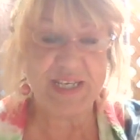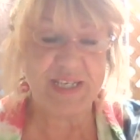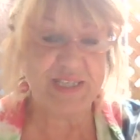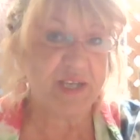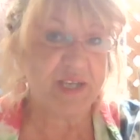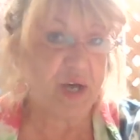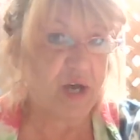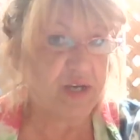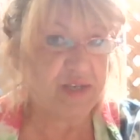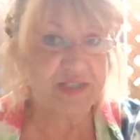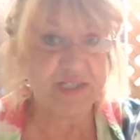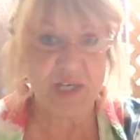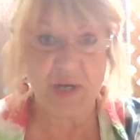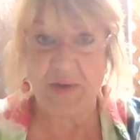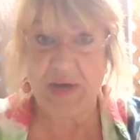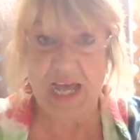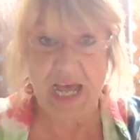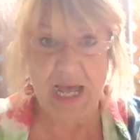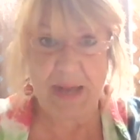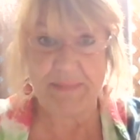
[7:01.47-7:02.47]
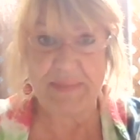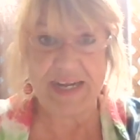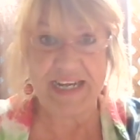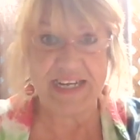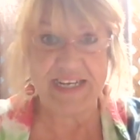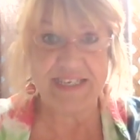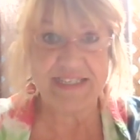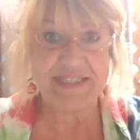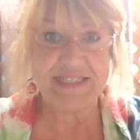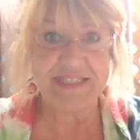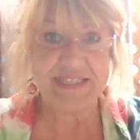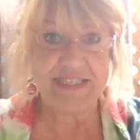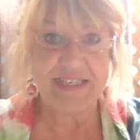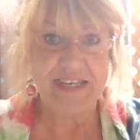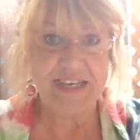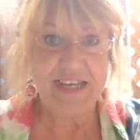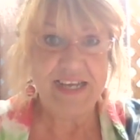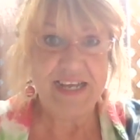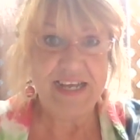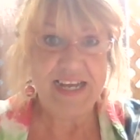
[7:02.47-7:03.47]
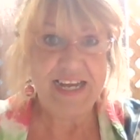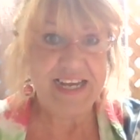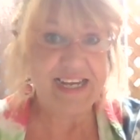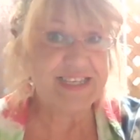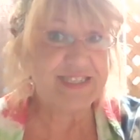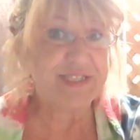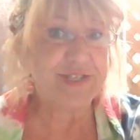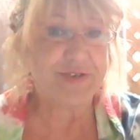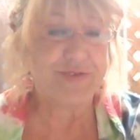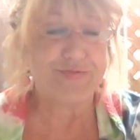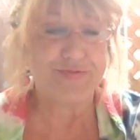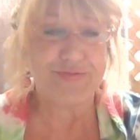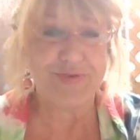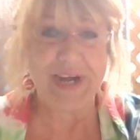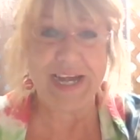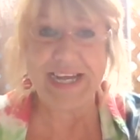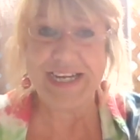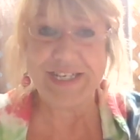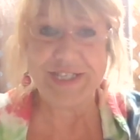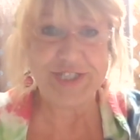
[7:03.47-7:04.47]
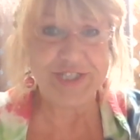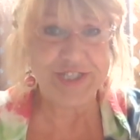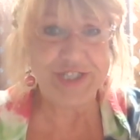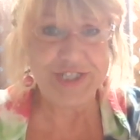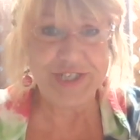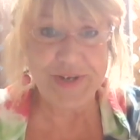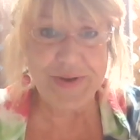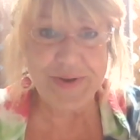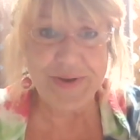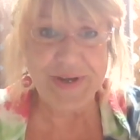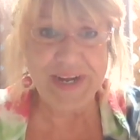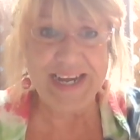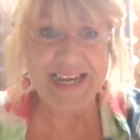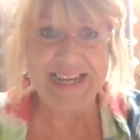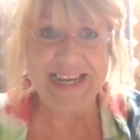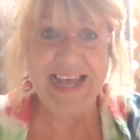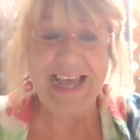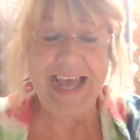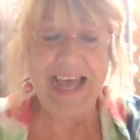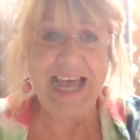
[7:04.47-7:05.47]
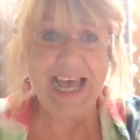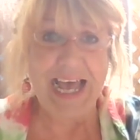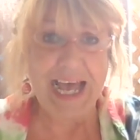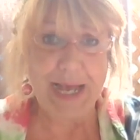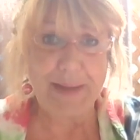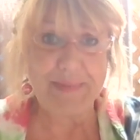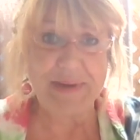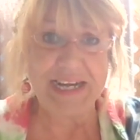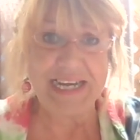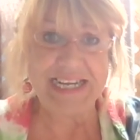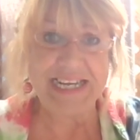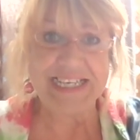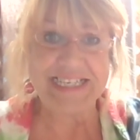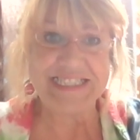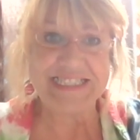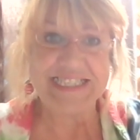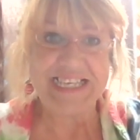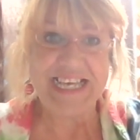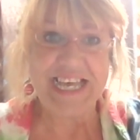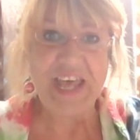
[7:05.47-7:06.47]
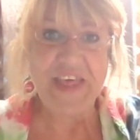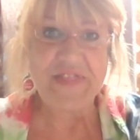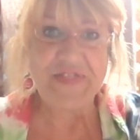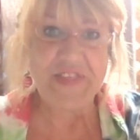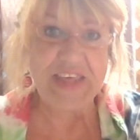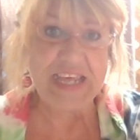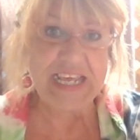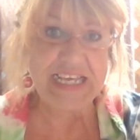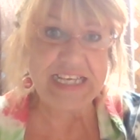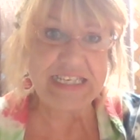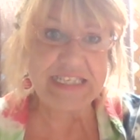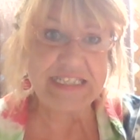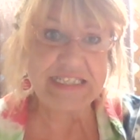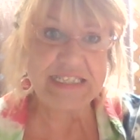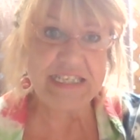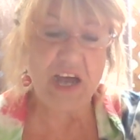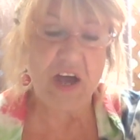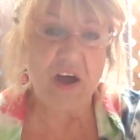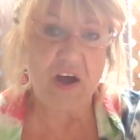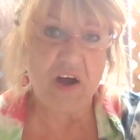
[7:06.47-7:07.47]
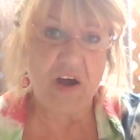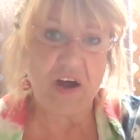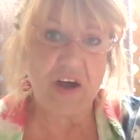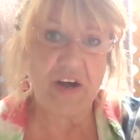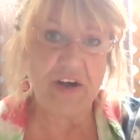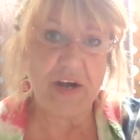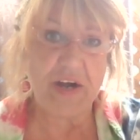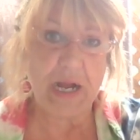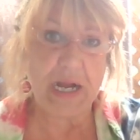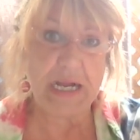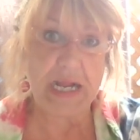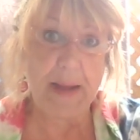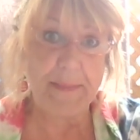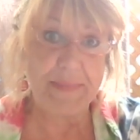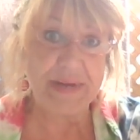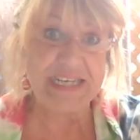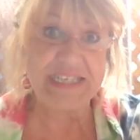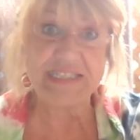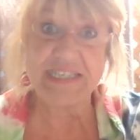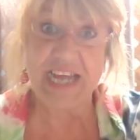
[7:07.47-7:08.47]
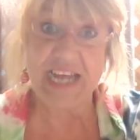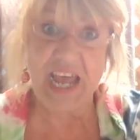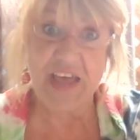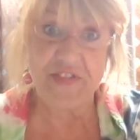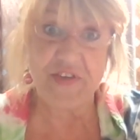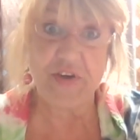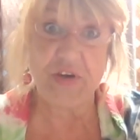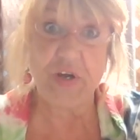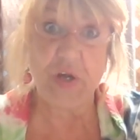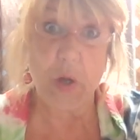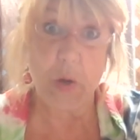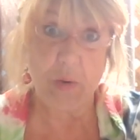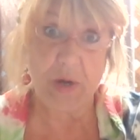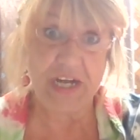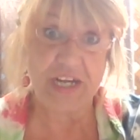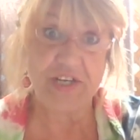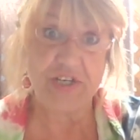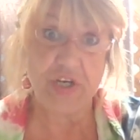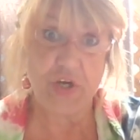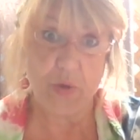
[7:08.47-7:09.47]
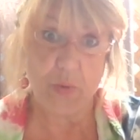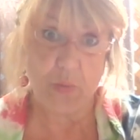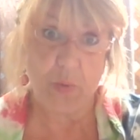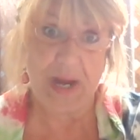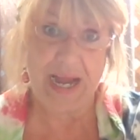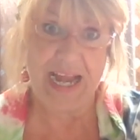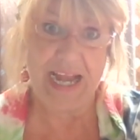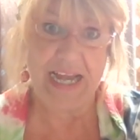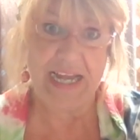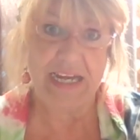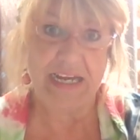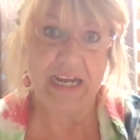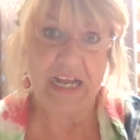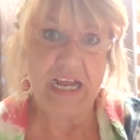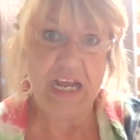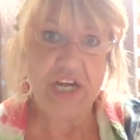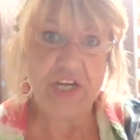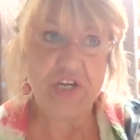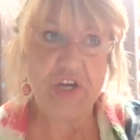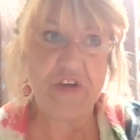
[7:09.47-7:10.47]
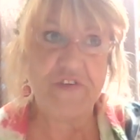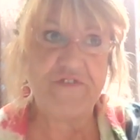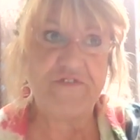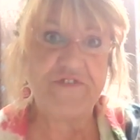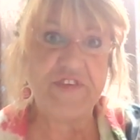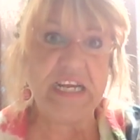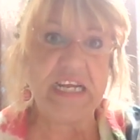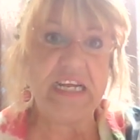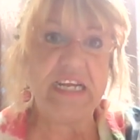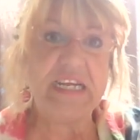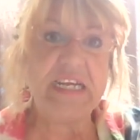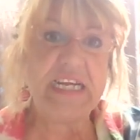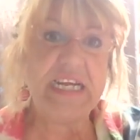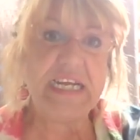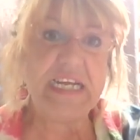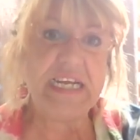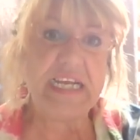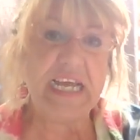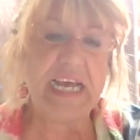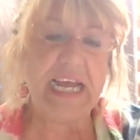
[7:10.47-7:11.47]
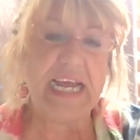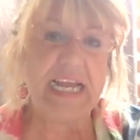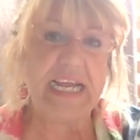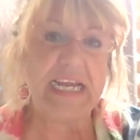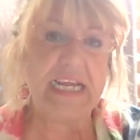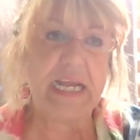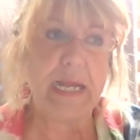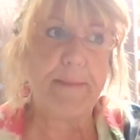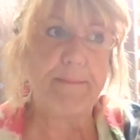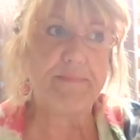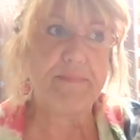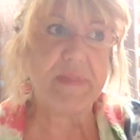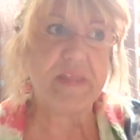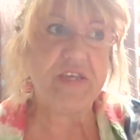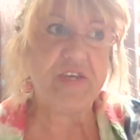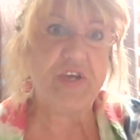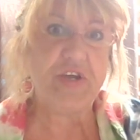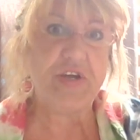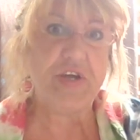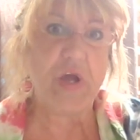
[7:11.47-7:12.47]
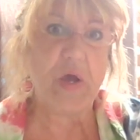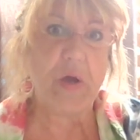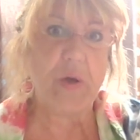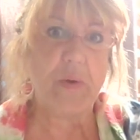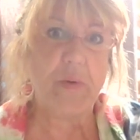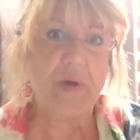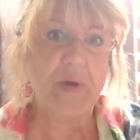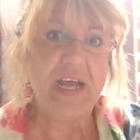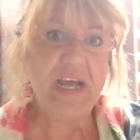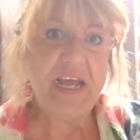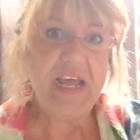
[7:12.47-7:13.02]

is also happiness. It's great joy, happiness. Things are coming together, going your way. You're feeling like, you know,